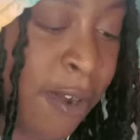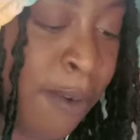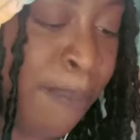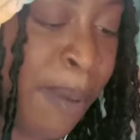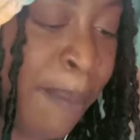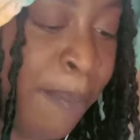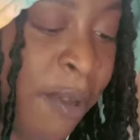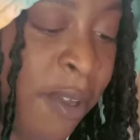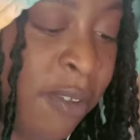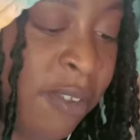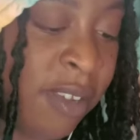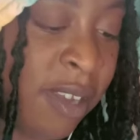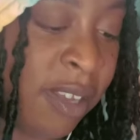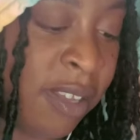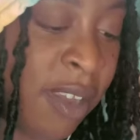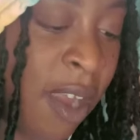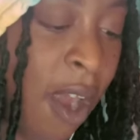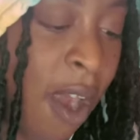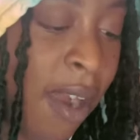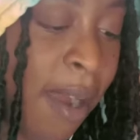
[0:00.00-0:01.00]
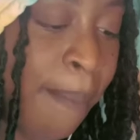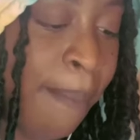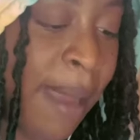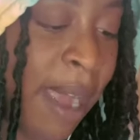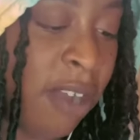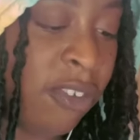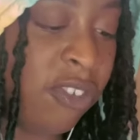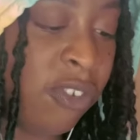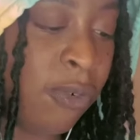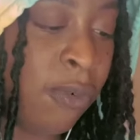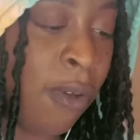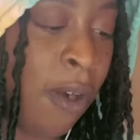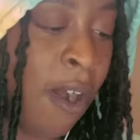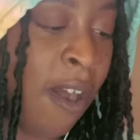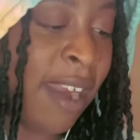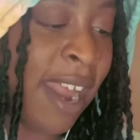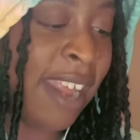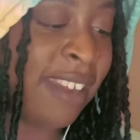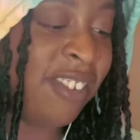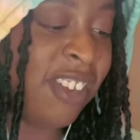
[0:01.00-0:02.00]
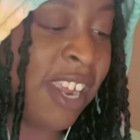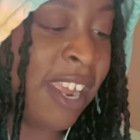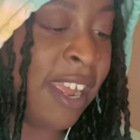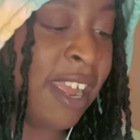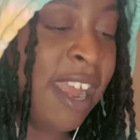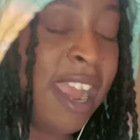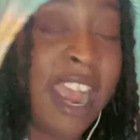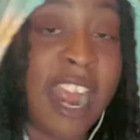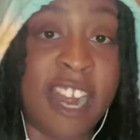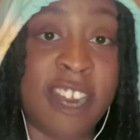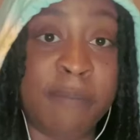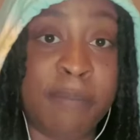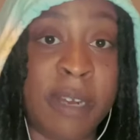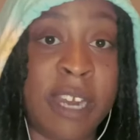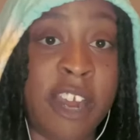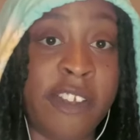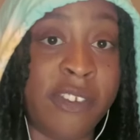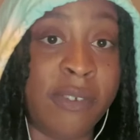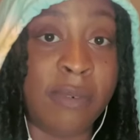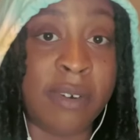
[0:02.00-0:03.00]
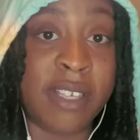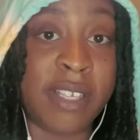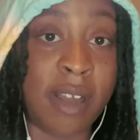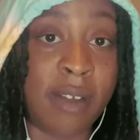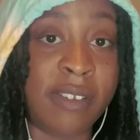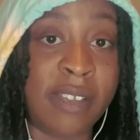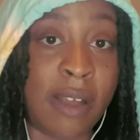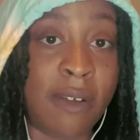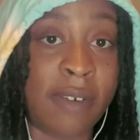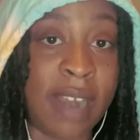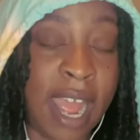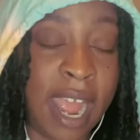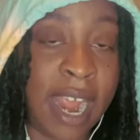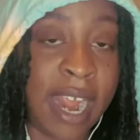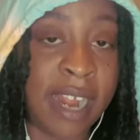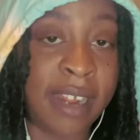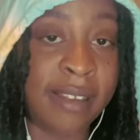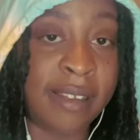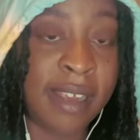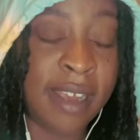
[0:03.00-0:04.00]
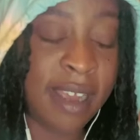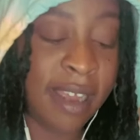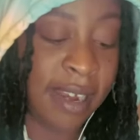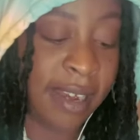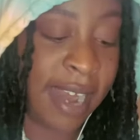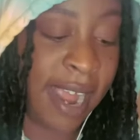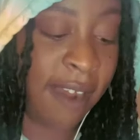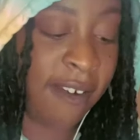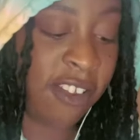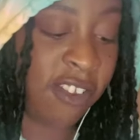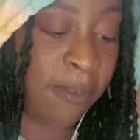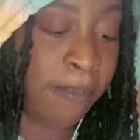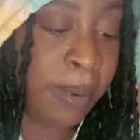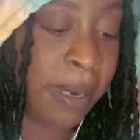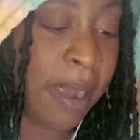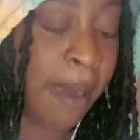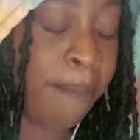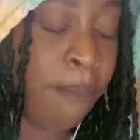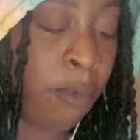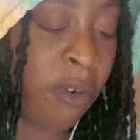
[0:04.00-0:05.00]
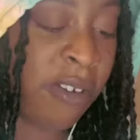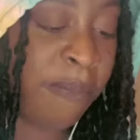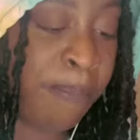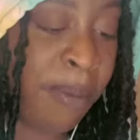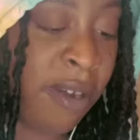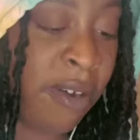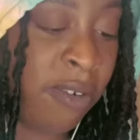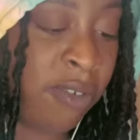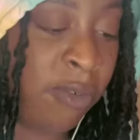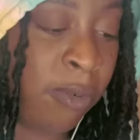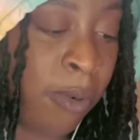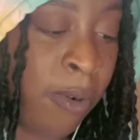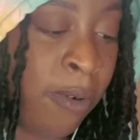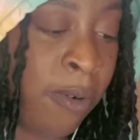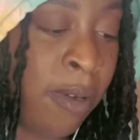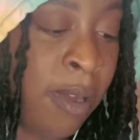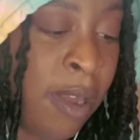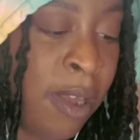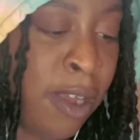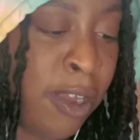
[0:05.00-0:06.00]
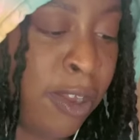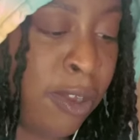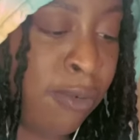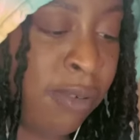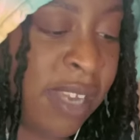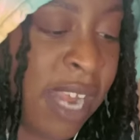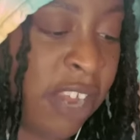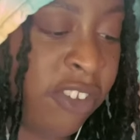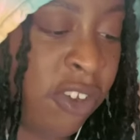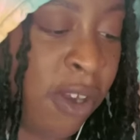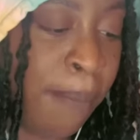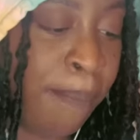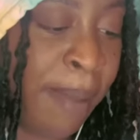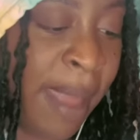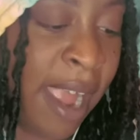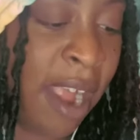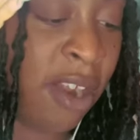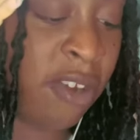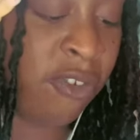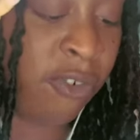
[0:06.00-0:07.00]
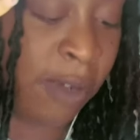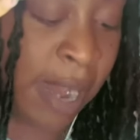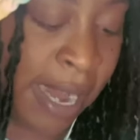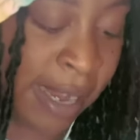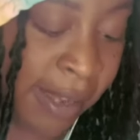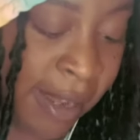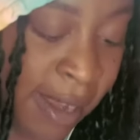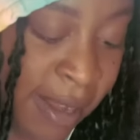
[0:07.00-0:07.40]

People used to talk about you, all that shit. And it's because you were so nice. Now that you become more spiritual, you set your boundaries.